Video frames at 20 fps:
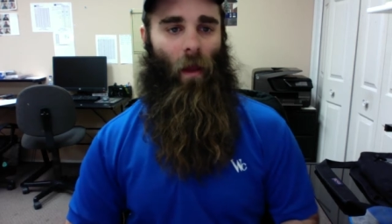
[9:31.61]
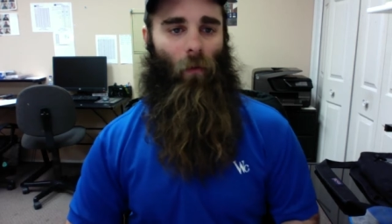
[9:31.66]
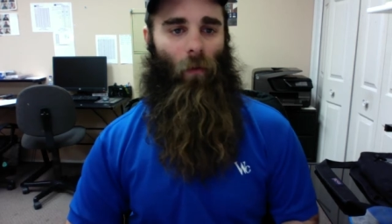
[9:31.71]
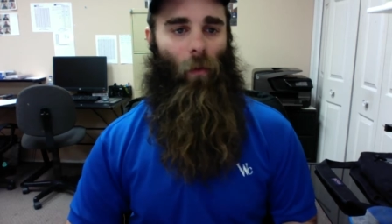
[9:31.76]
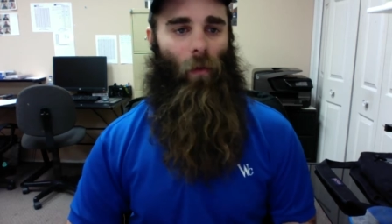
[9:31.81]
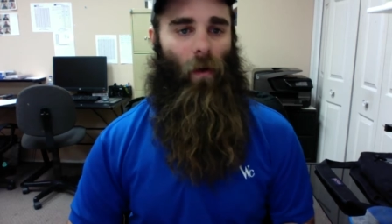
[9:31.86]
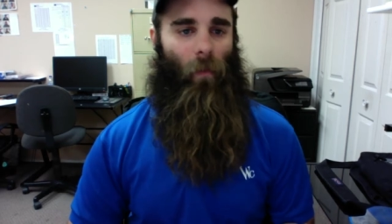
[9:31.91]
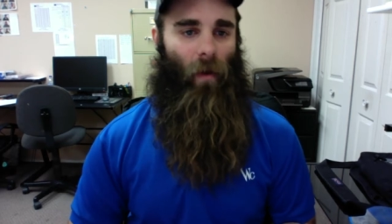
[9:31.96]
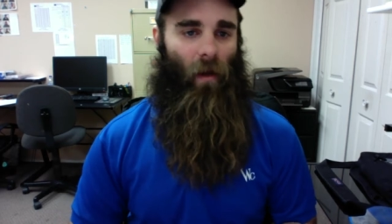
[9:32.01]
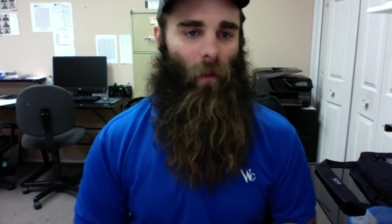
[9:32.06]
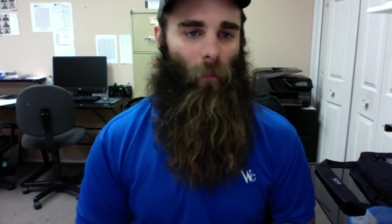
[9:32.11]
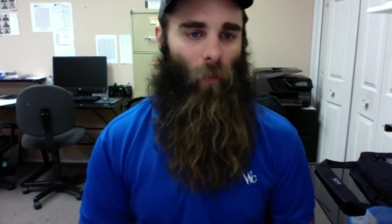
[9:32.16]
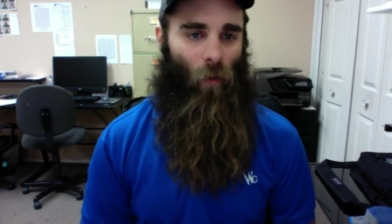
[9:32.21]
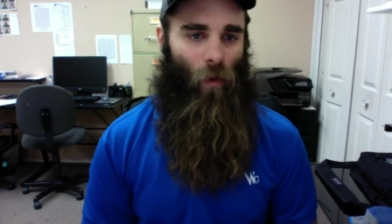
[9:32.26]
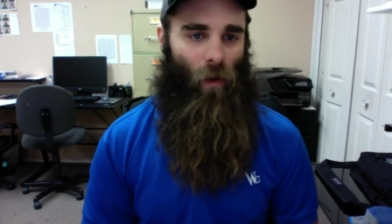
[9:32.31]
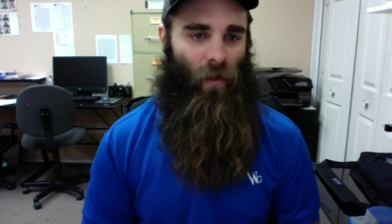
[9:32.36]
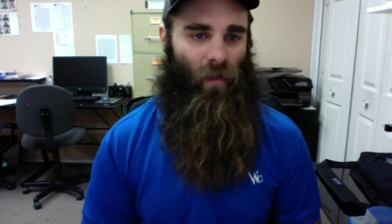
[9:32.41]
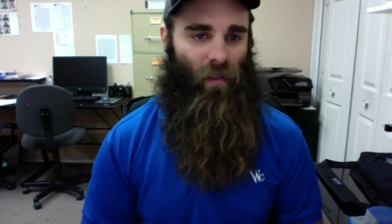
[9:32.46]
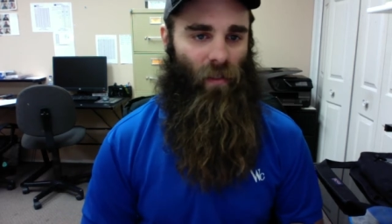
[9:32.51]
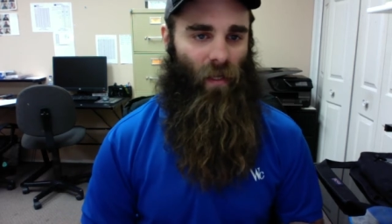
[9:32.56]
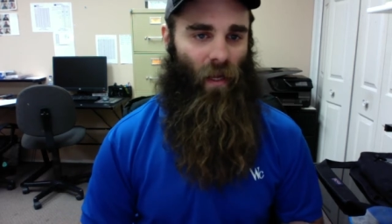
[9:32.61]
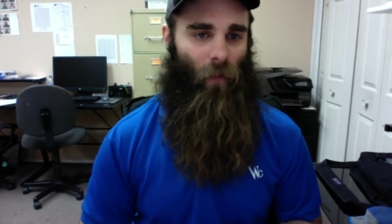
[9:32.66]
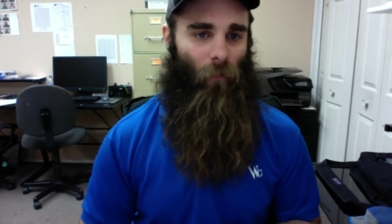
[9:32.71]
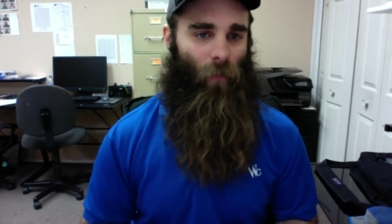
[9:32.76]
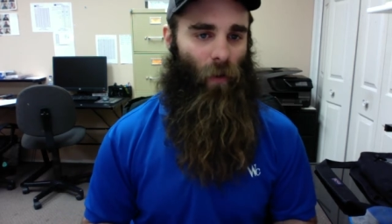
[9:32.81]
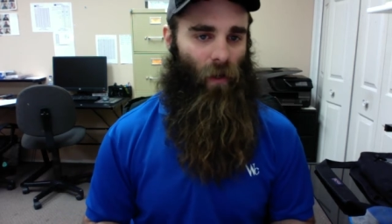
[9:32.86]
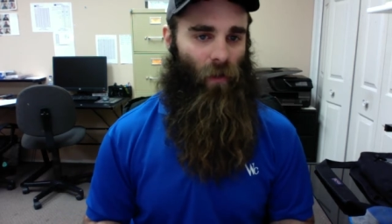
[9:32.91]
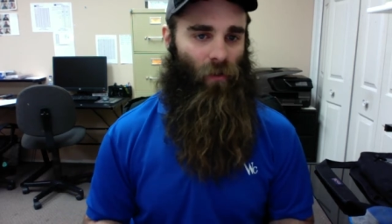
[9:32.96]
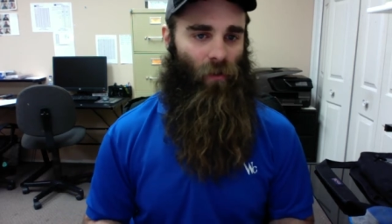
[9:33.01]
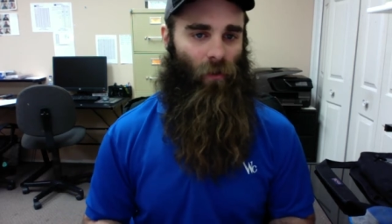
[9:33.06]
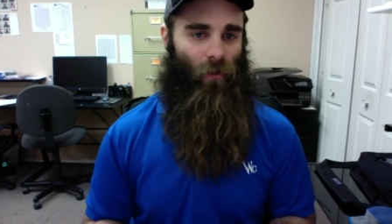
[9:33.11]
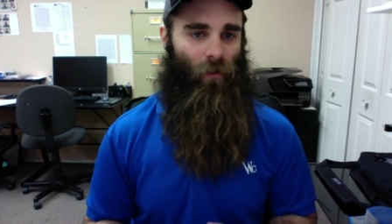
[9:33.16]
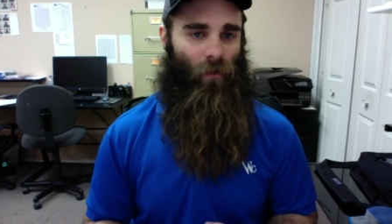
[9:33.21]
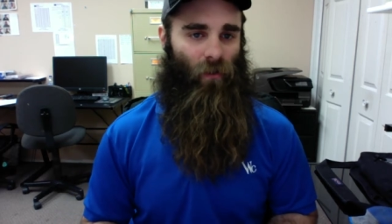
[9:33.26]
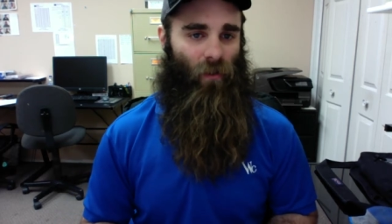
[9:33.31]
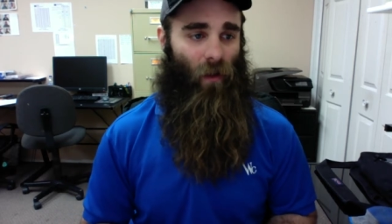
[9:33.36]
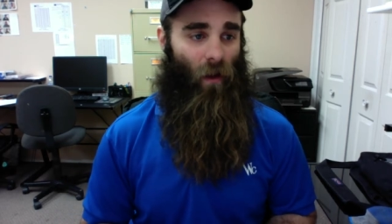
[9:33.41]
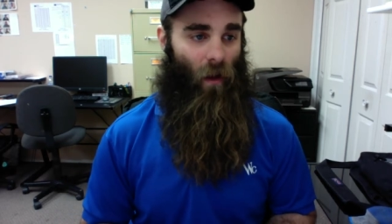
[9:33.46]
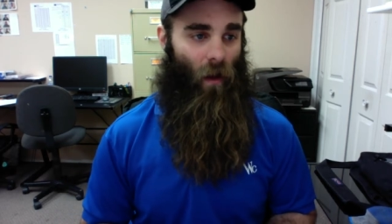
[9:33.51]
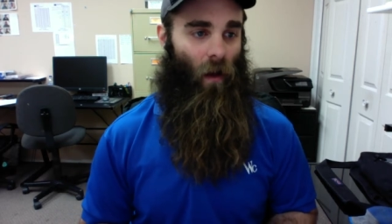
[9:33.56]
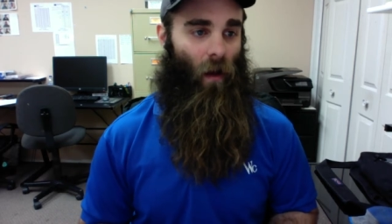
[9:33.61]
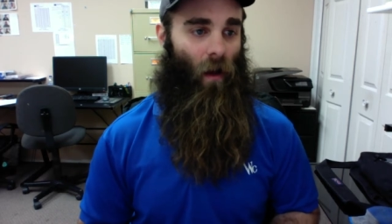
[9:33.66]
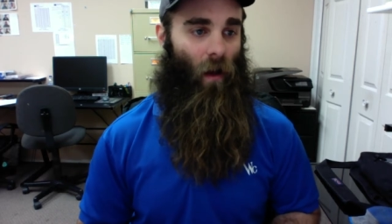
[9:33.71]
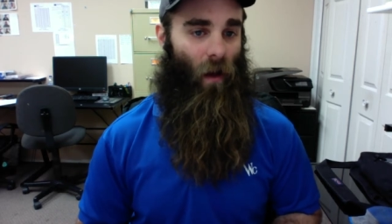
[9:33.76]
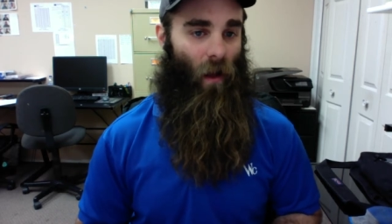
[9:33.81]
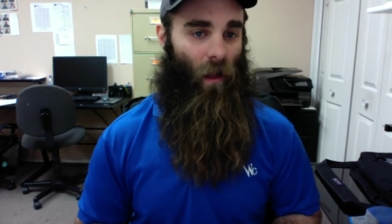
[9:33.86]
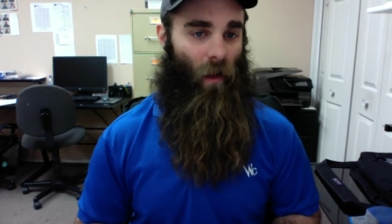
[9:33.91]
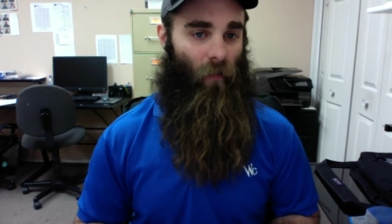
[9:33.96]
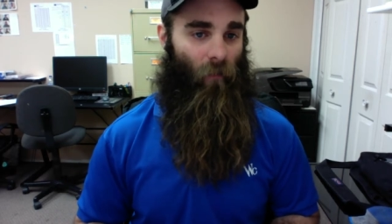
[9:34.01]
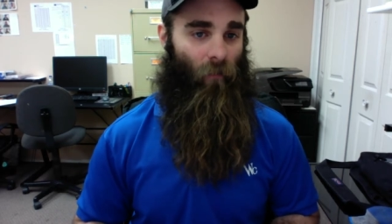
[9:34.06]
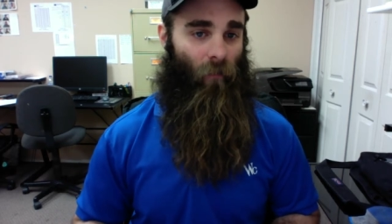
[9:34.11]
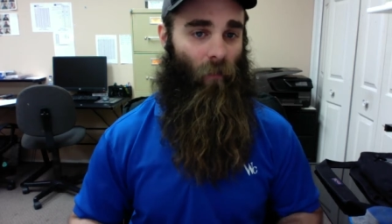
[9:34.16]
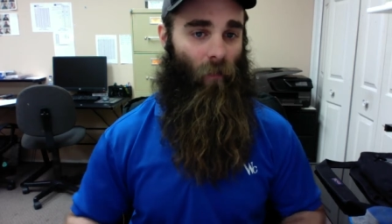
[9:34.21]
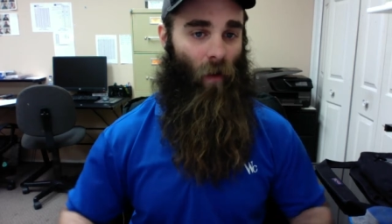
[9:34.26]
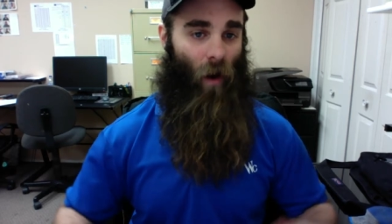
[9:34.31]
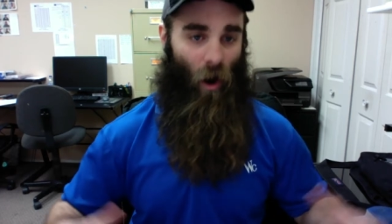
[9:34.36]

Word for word: We want to make a point to take pictures of